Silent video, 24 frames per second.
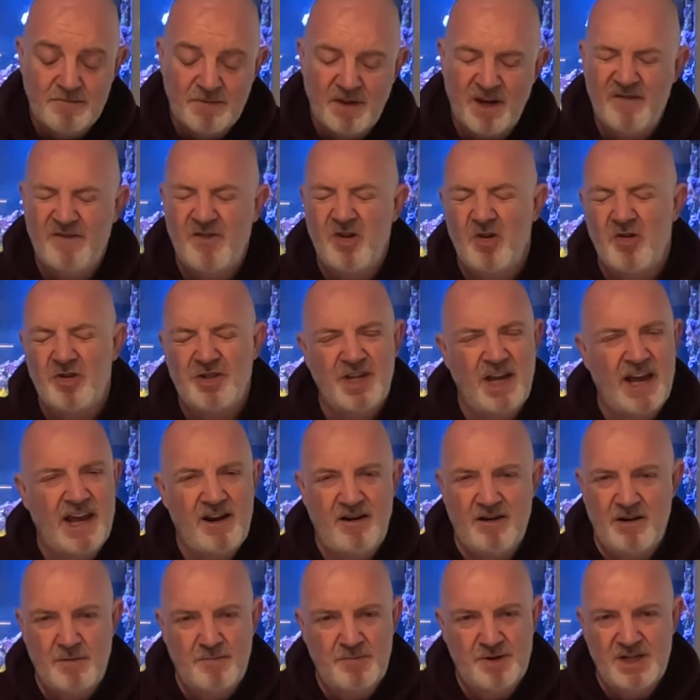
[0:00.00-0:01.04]
Of course it ain't
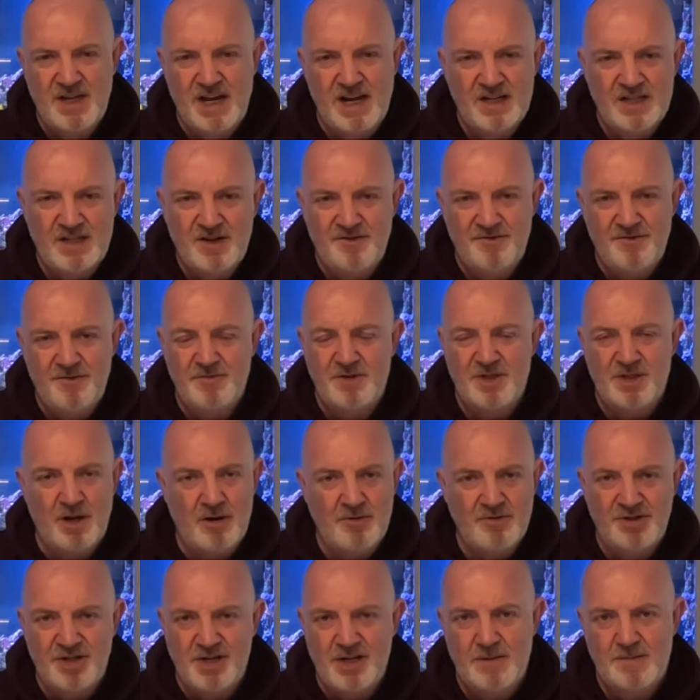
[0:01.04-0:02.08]
going to protect it from
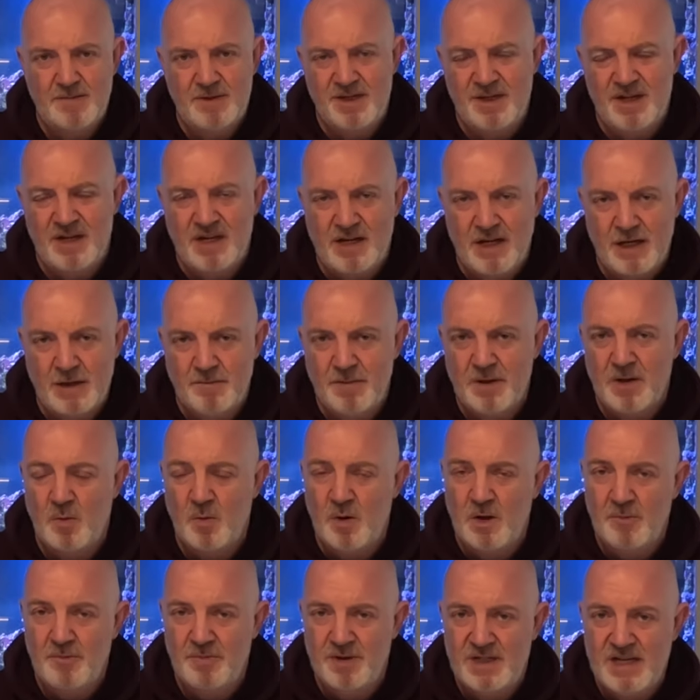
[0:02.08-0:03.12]
stone chips and the like, but it
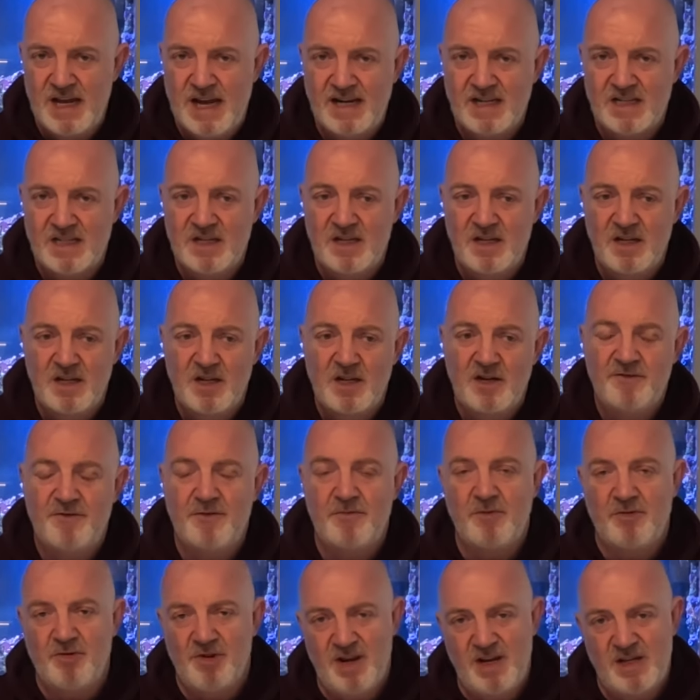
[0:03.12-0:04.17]
will protect it from
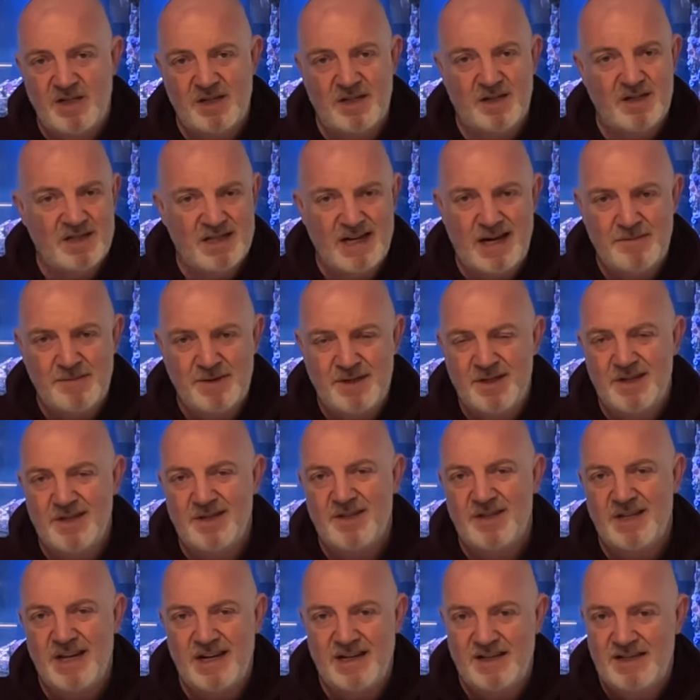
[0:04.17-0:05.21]
grease,
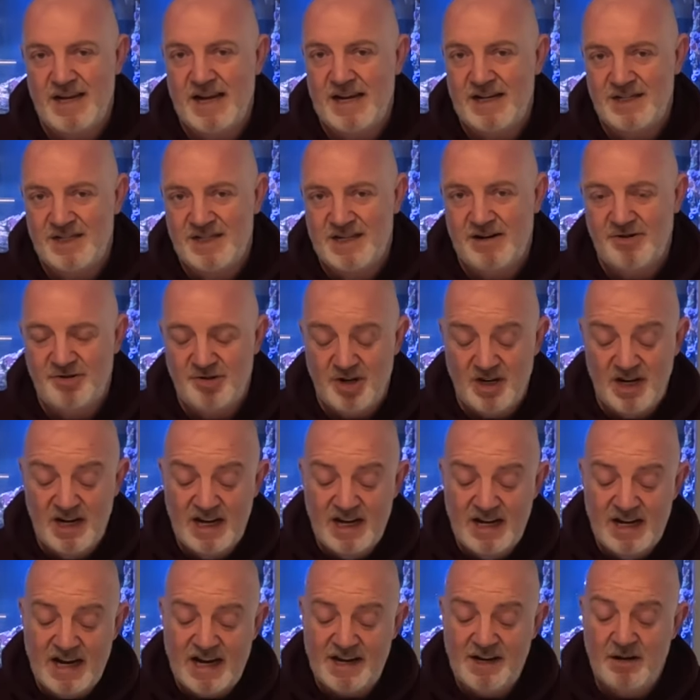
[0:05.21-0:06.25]
contaminants, etc.
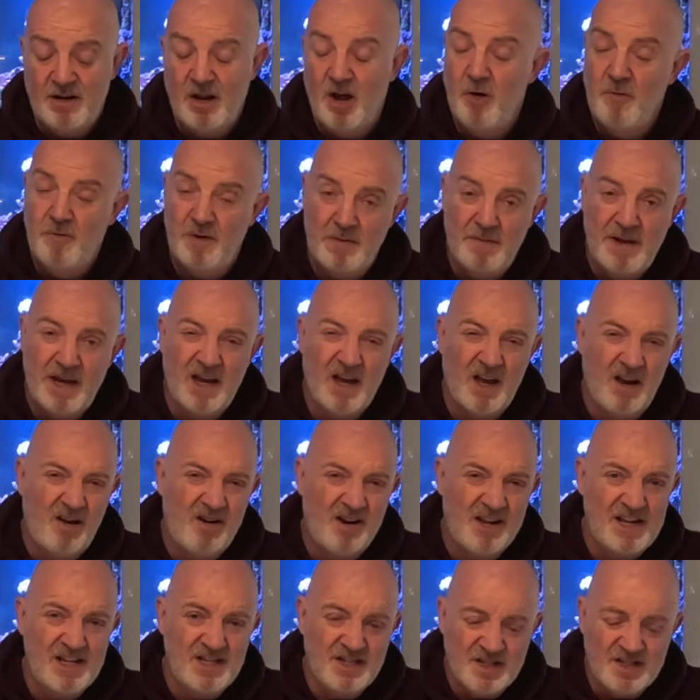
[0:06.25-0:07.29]
And it'll hopefully make it a lot
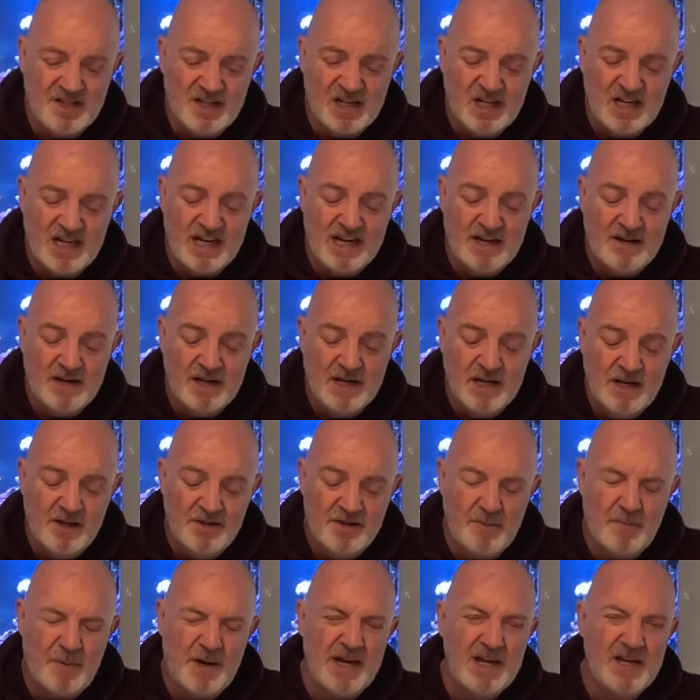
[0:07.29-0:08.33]
easier to clean. The
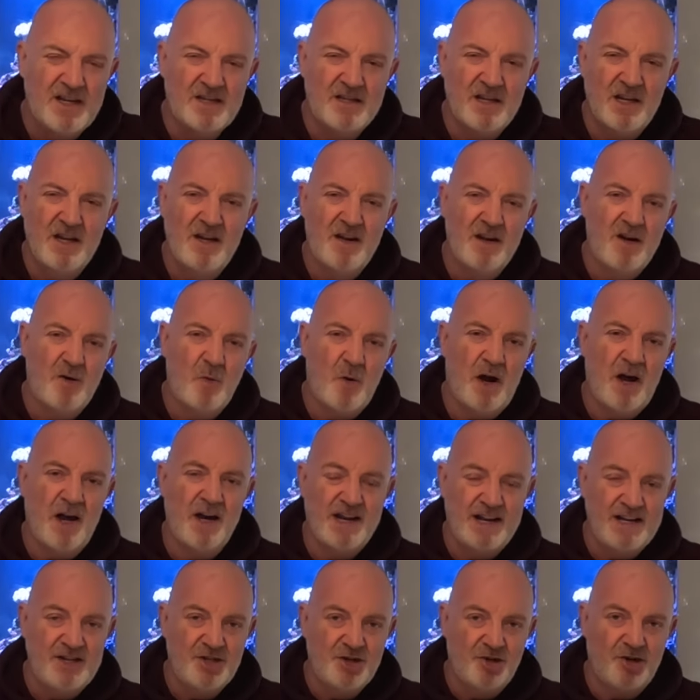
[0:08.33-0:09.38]
bike's quite an
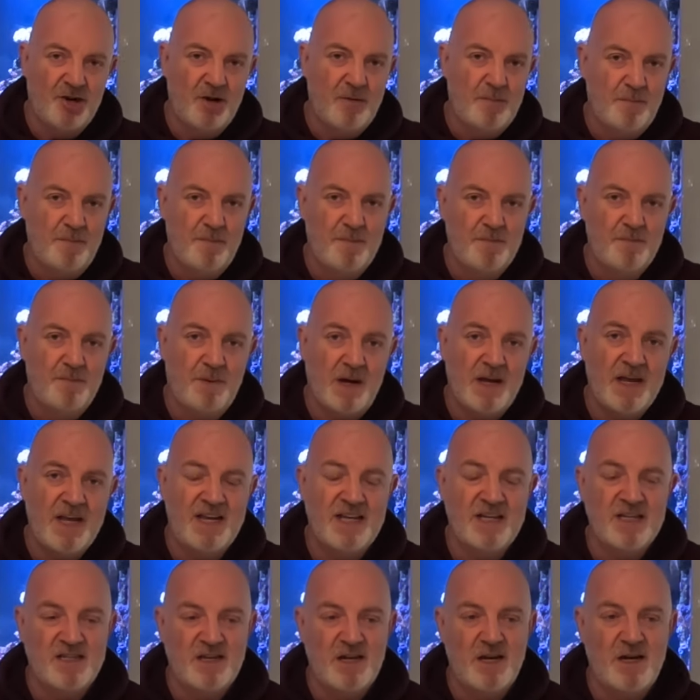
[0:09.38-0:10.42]
intricate bike
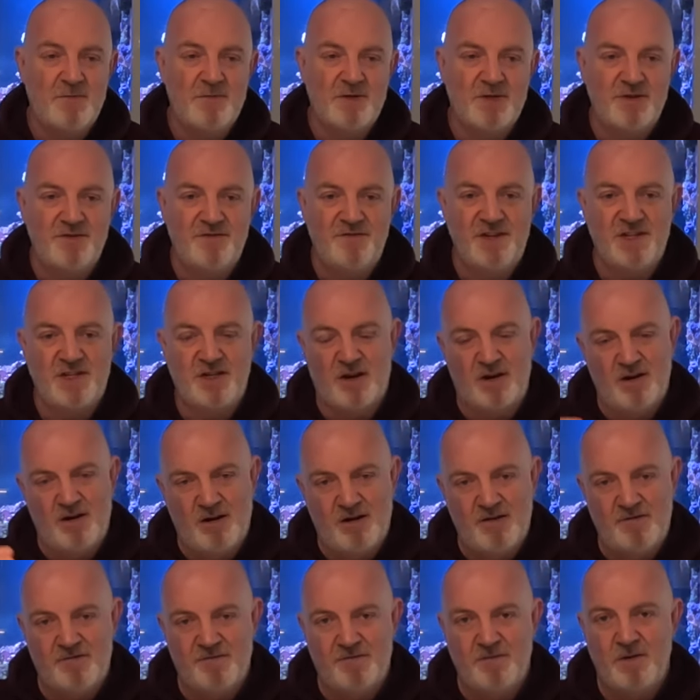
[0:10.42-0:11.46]
in terms of it's got a lot
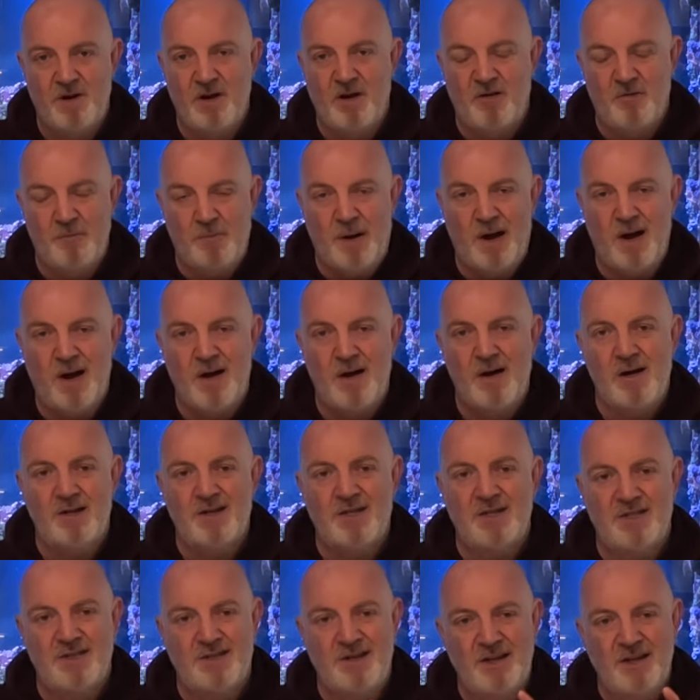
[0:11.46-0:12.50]
of
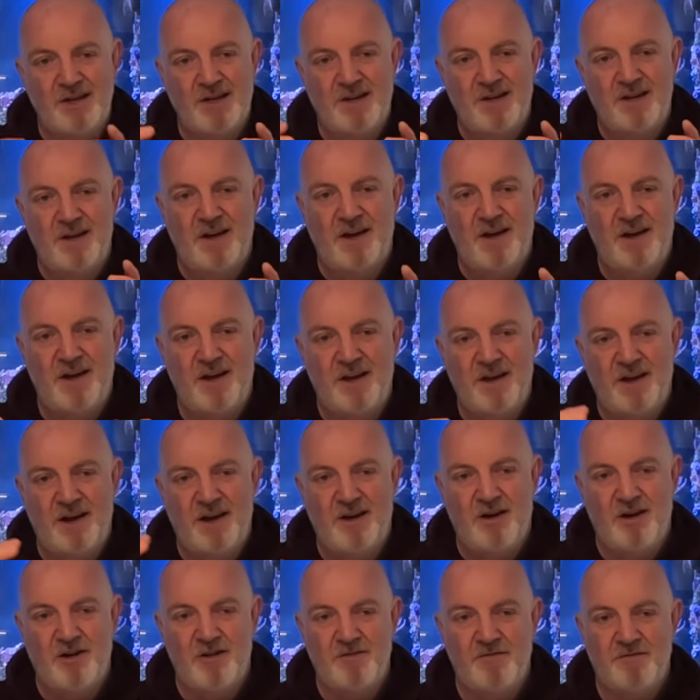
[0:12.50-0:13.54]
parts, a
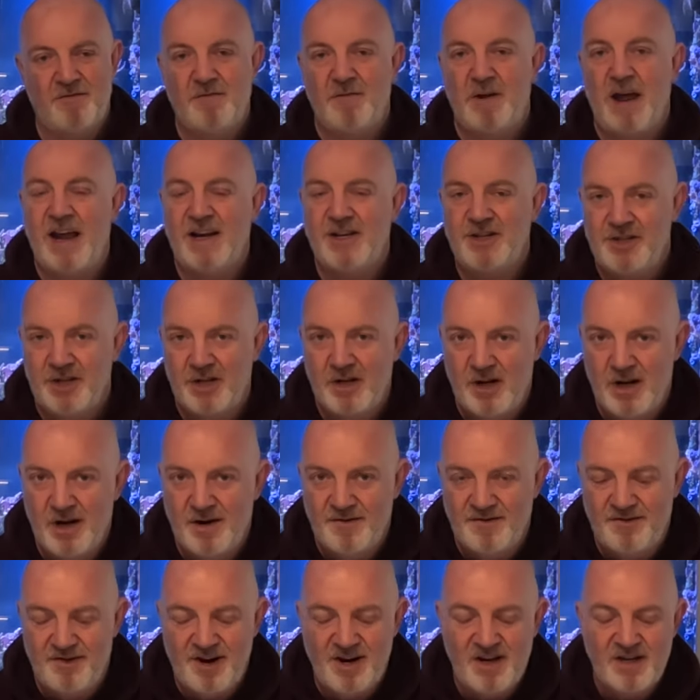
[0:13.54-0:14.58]
lot of engine
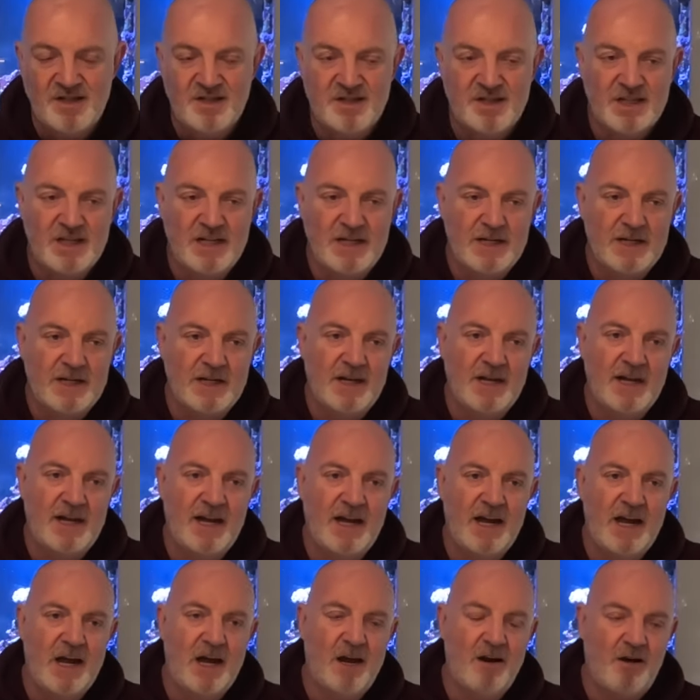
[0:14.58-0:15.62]
coverings,
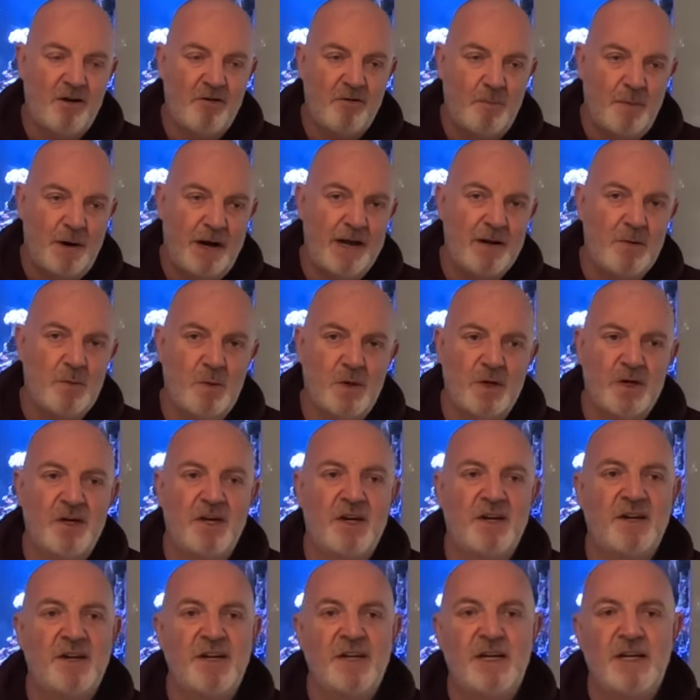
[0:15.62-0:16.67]
a lot of pipe
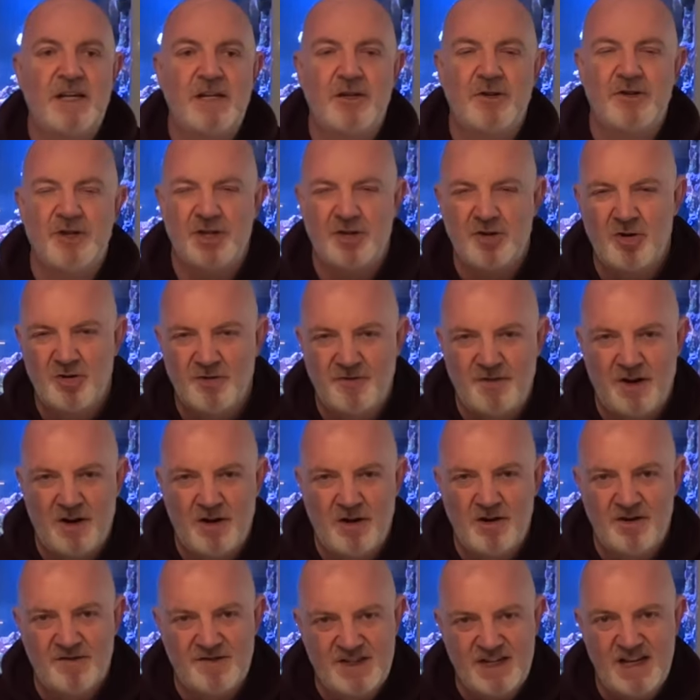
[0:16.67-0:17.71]
work. So there's an awful
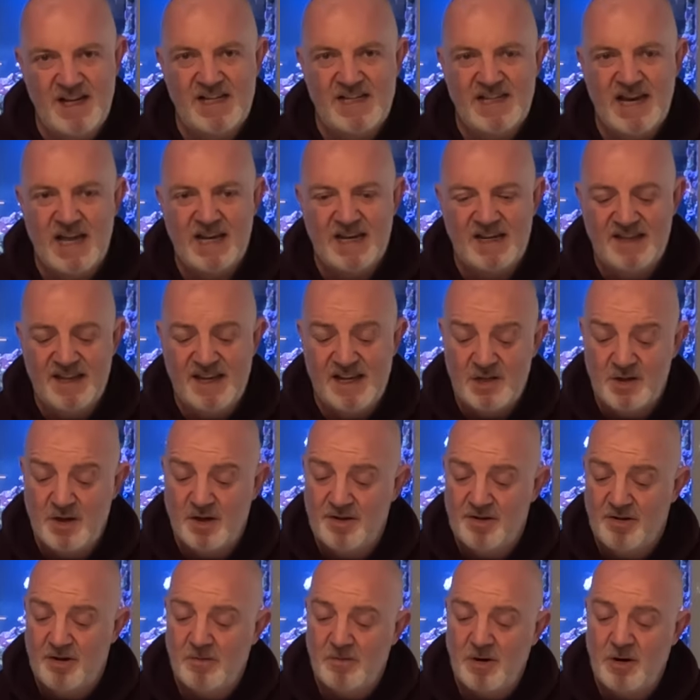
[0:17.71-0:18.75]
lot of detail in there, so I
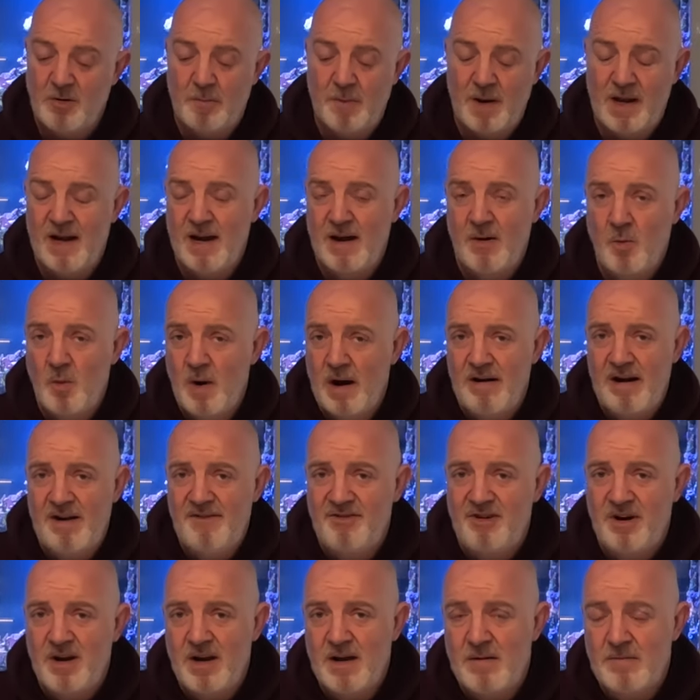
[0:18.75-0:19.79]
thought I'm going to apply it
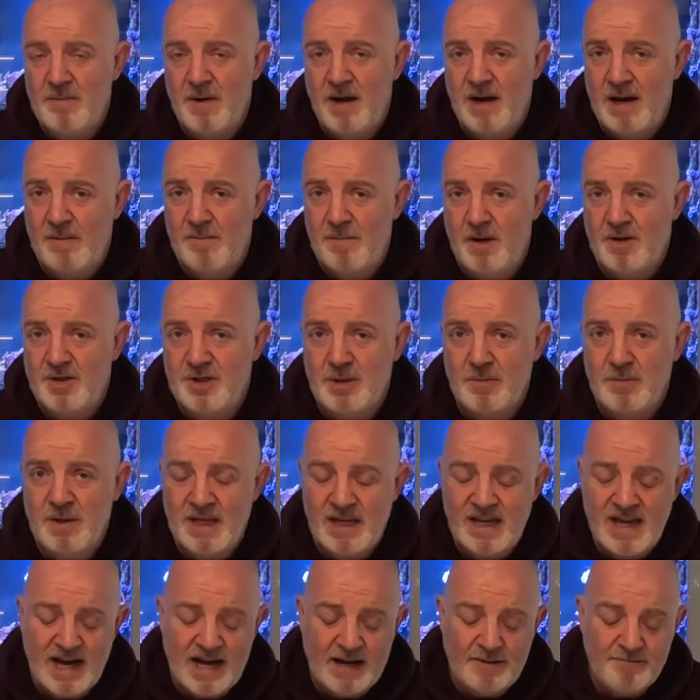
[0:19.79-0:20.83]
wherever I possibly
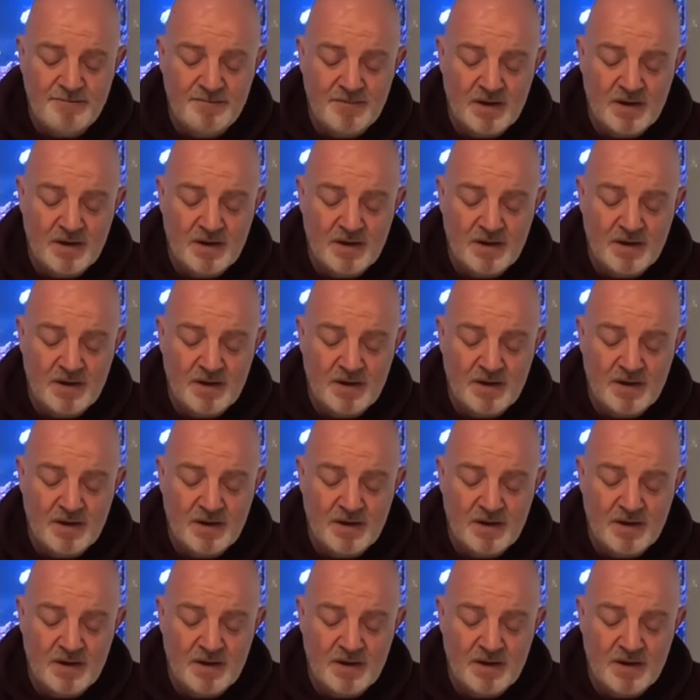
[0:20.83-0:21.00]
can.